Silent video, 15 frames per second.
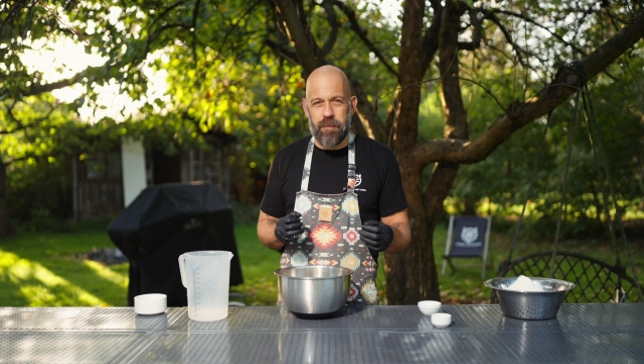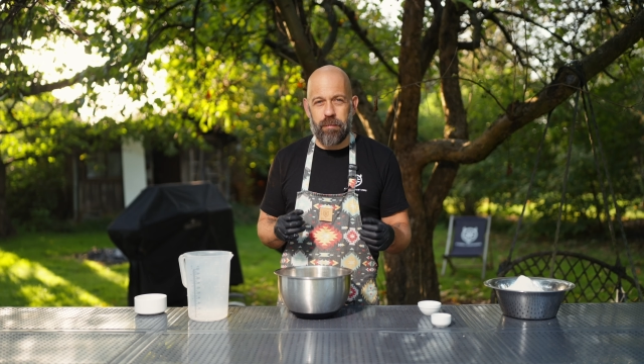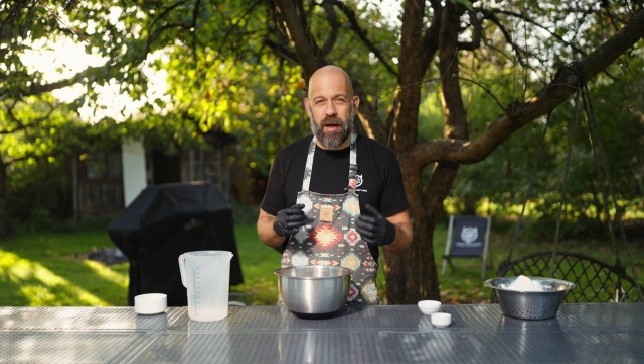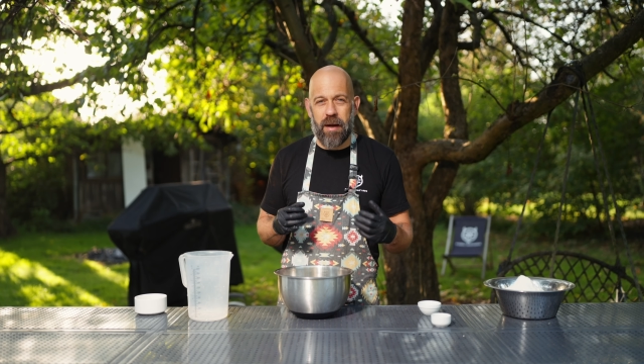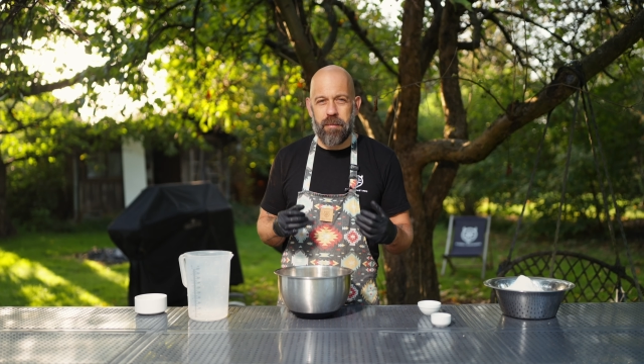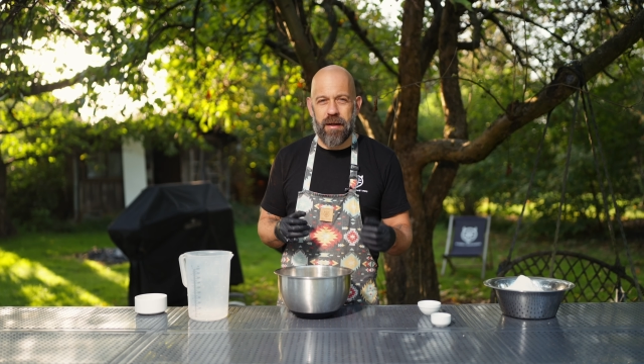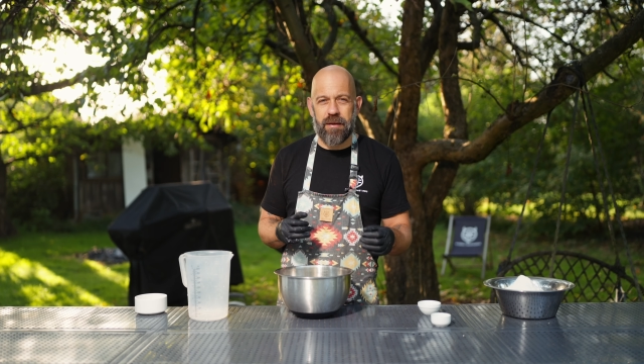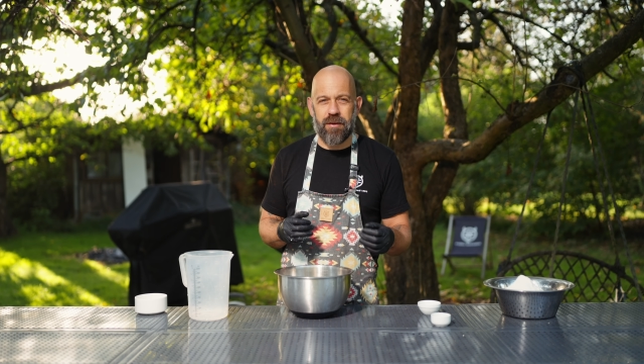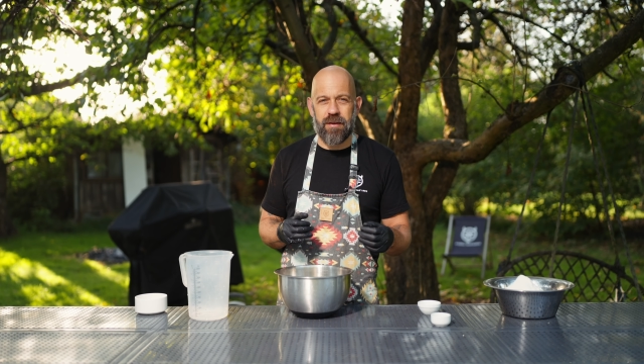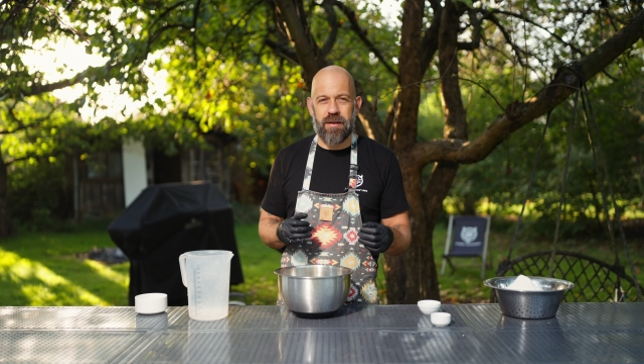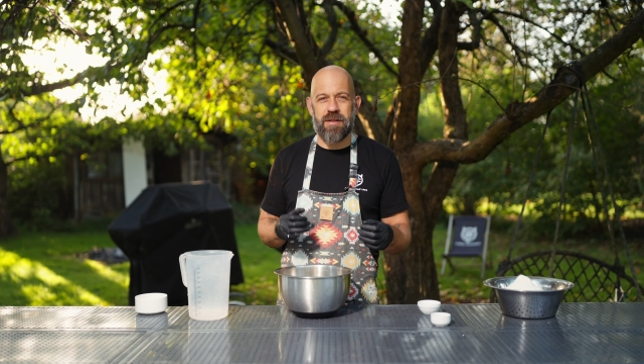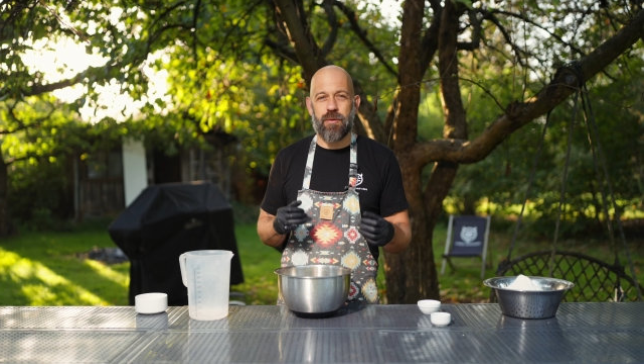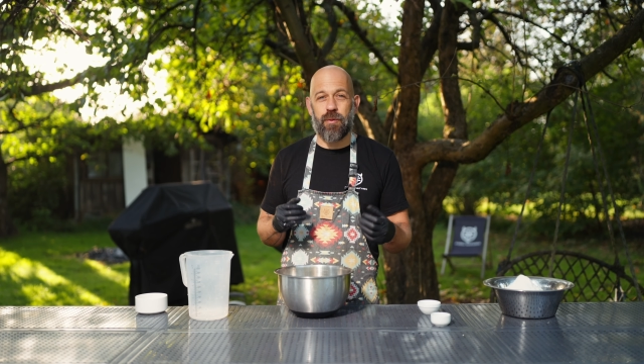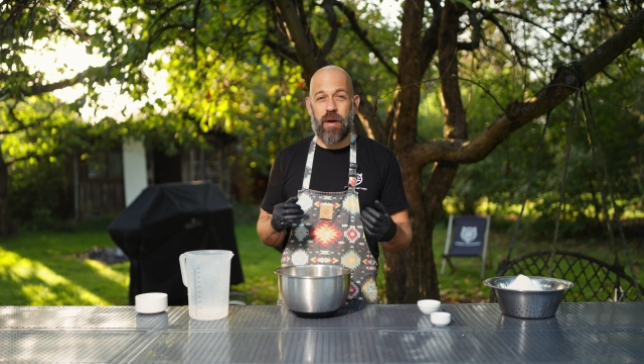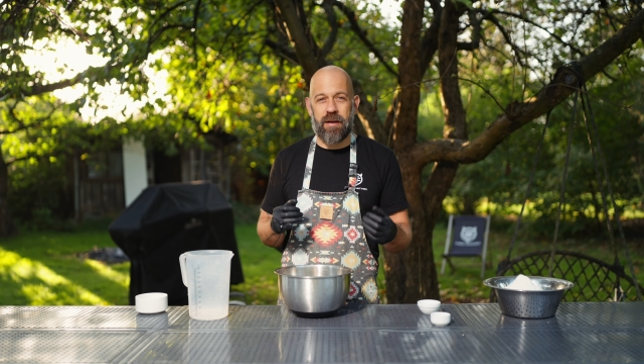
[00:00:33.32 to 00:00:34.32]
My method
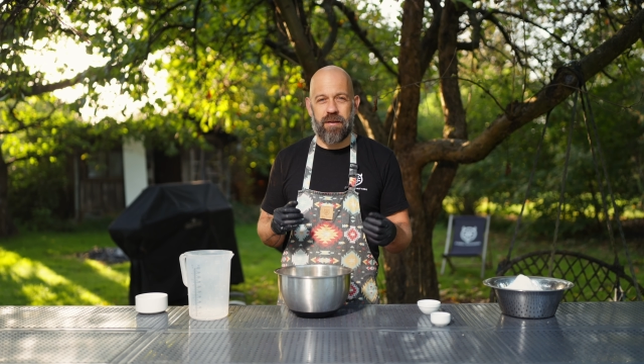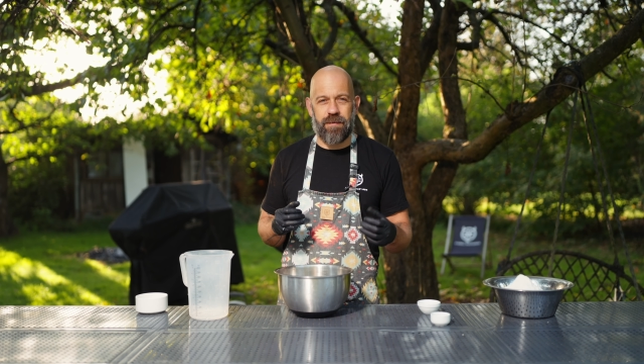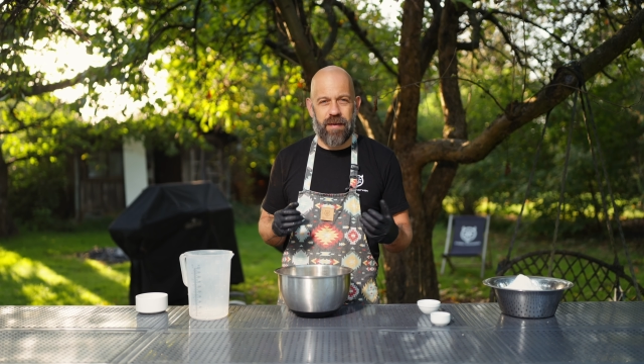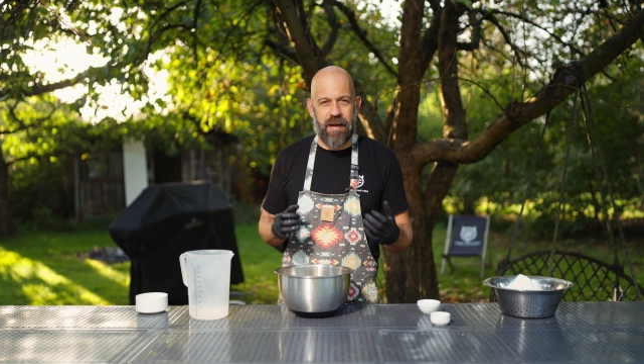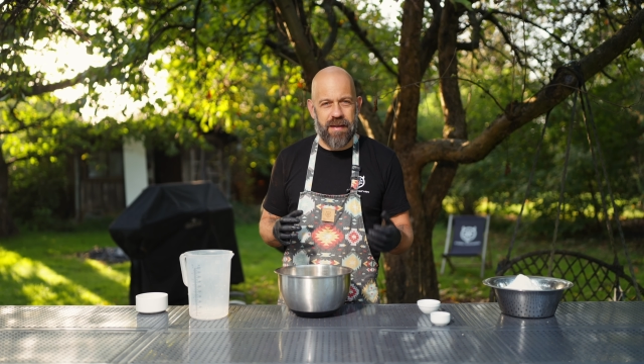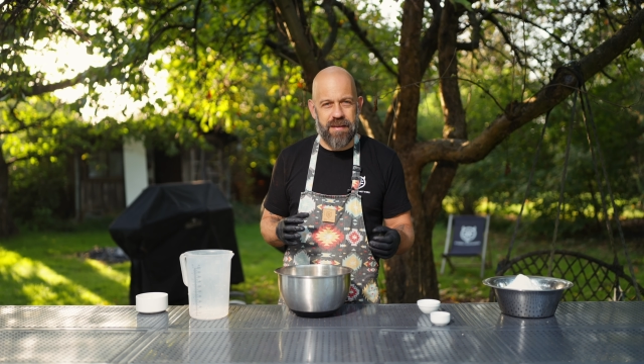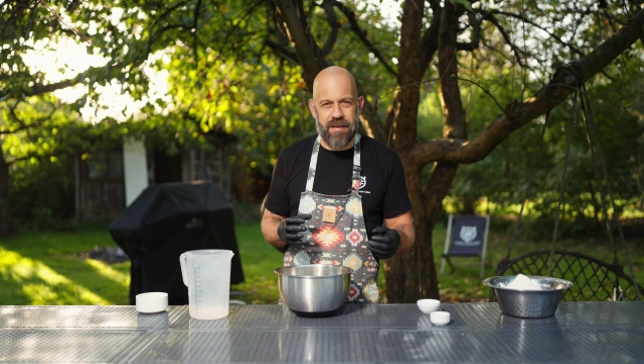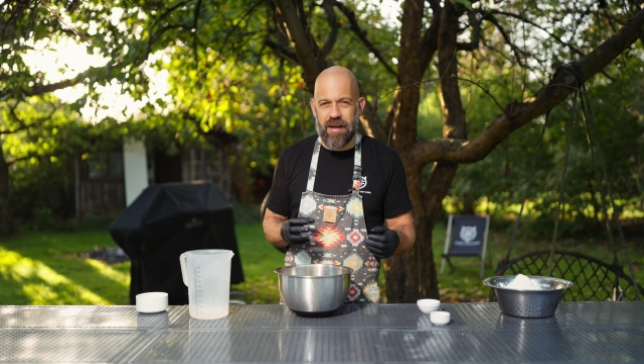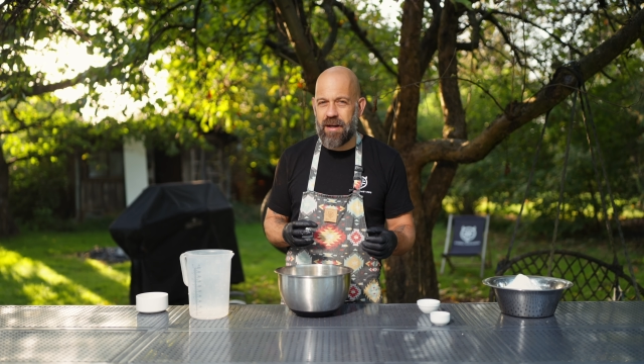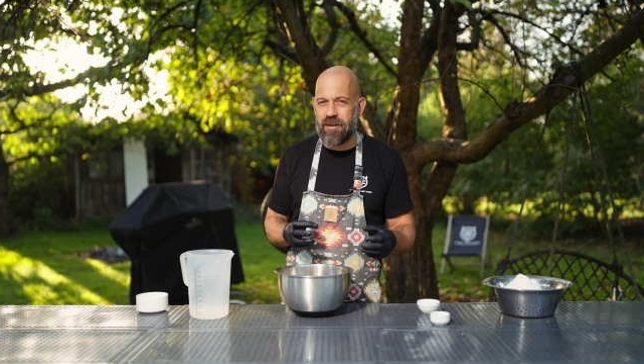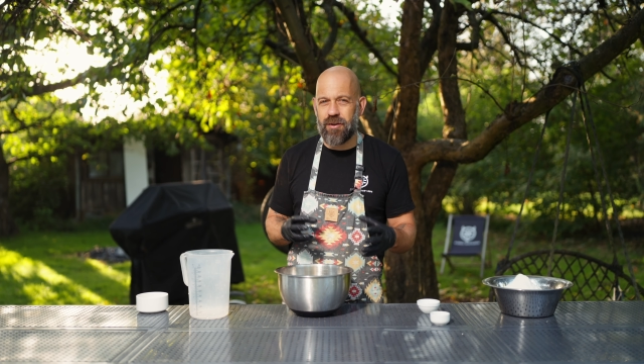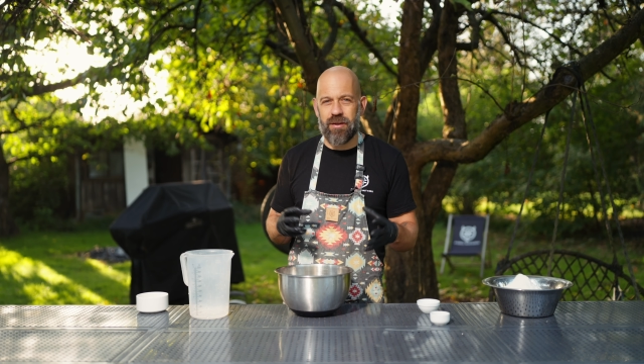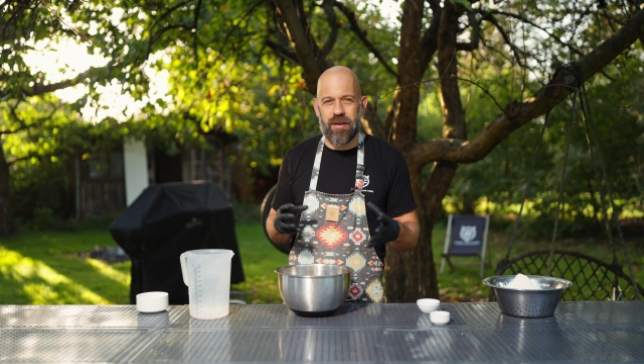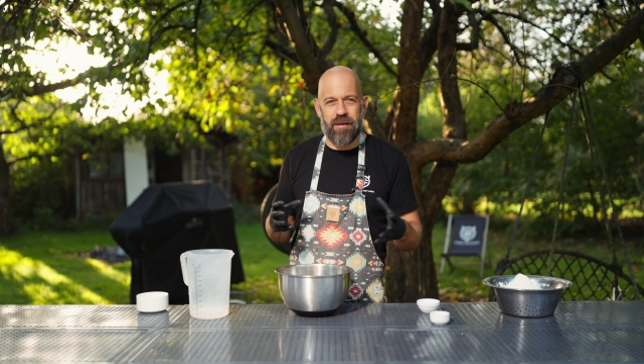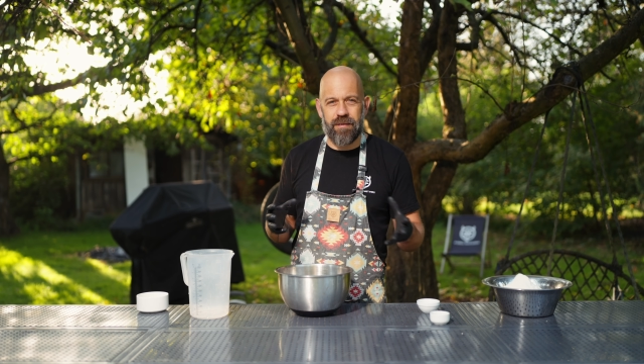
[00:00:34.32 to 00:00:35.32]
is quite fast. I
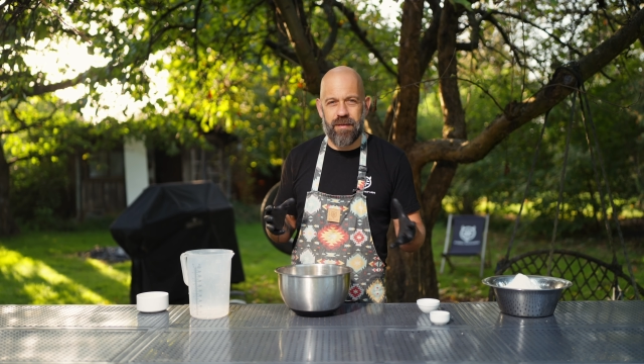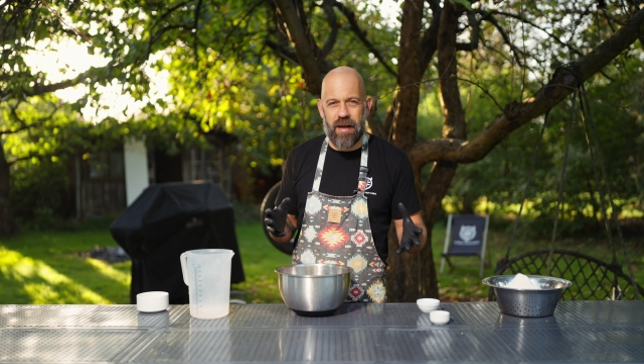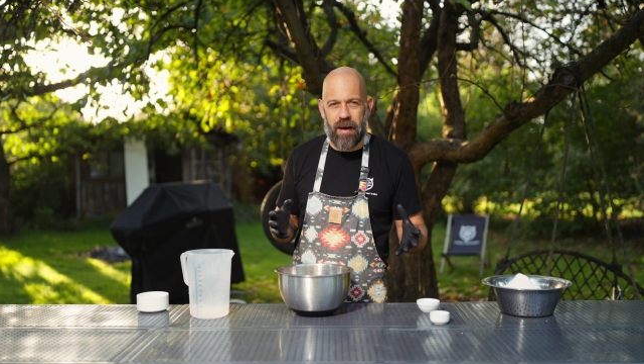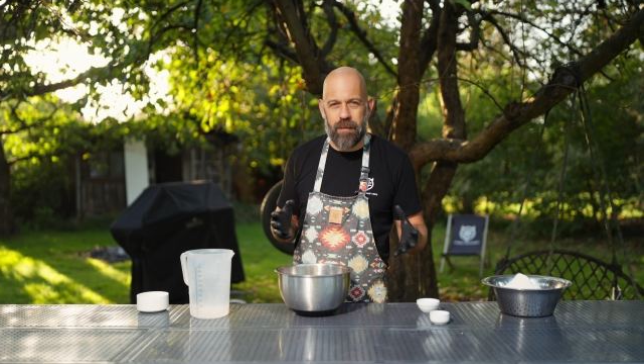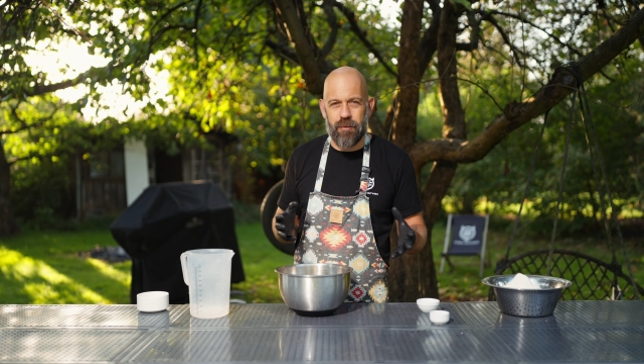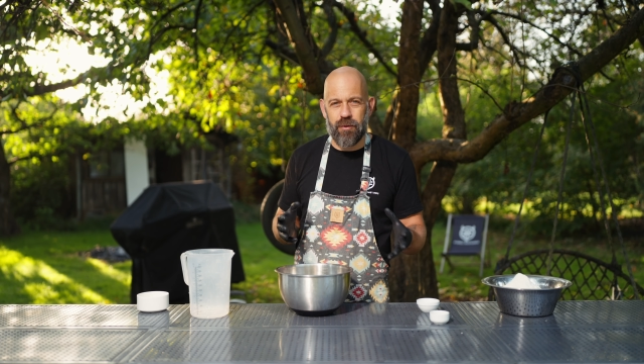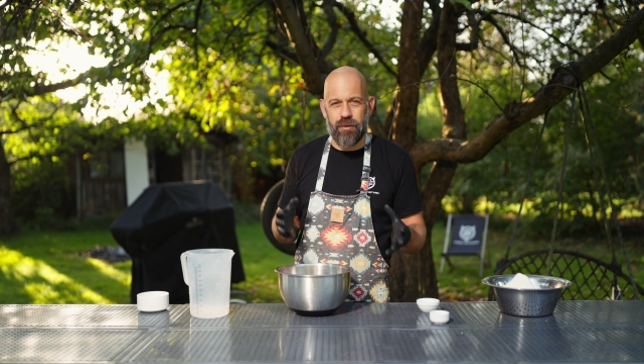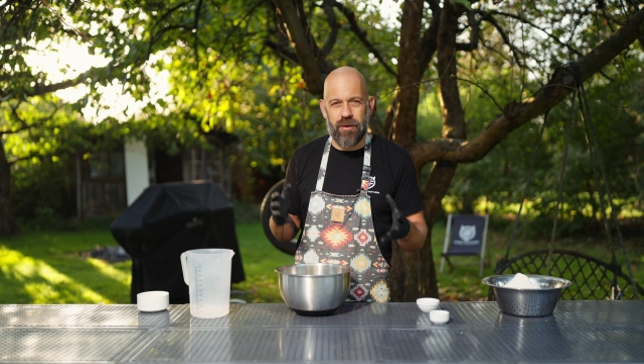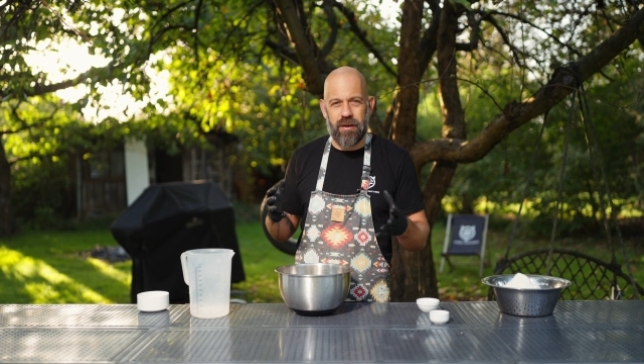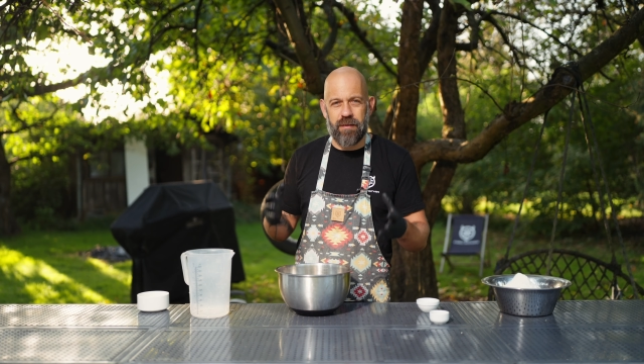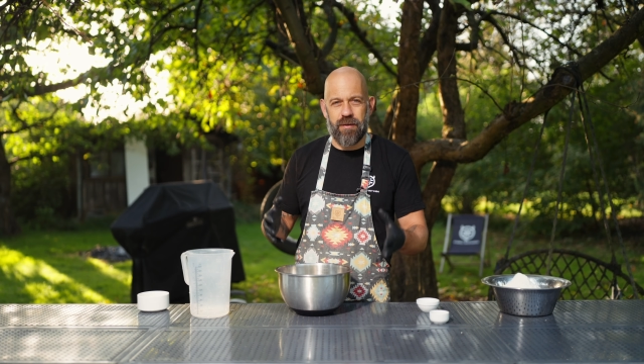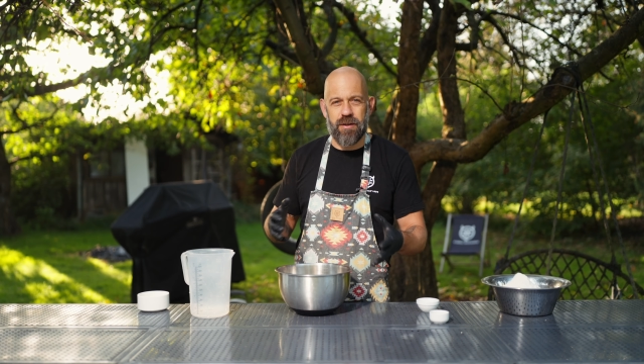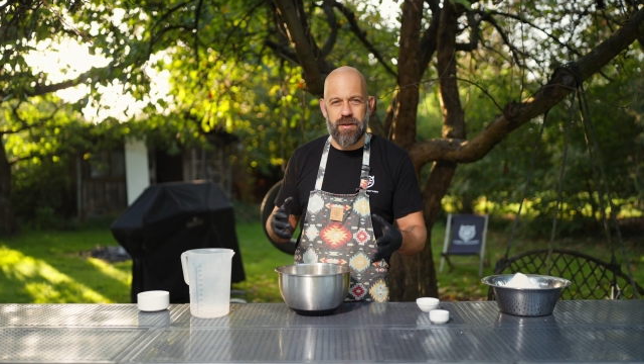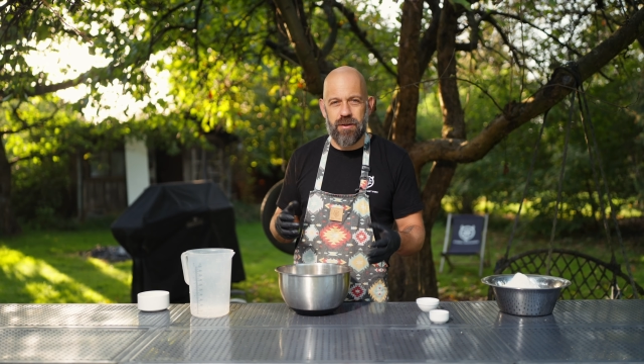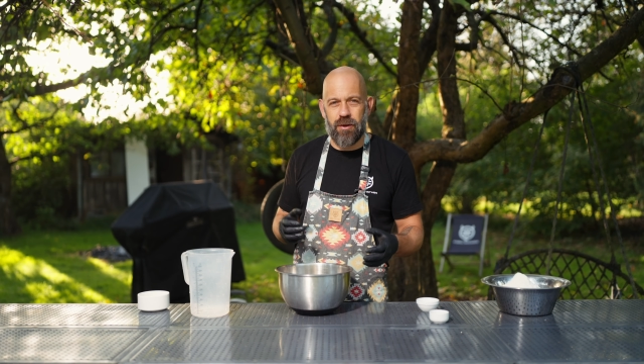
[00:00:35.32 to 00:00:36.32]
don't have time to
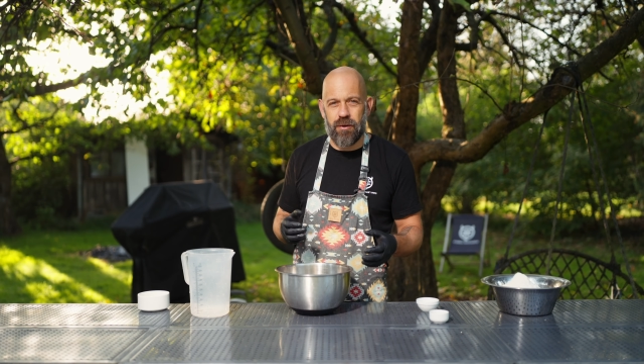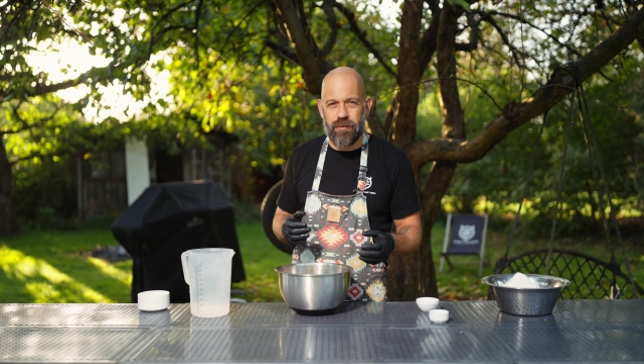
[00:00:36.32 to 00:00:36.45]
leave this dough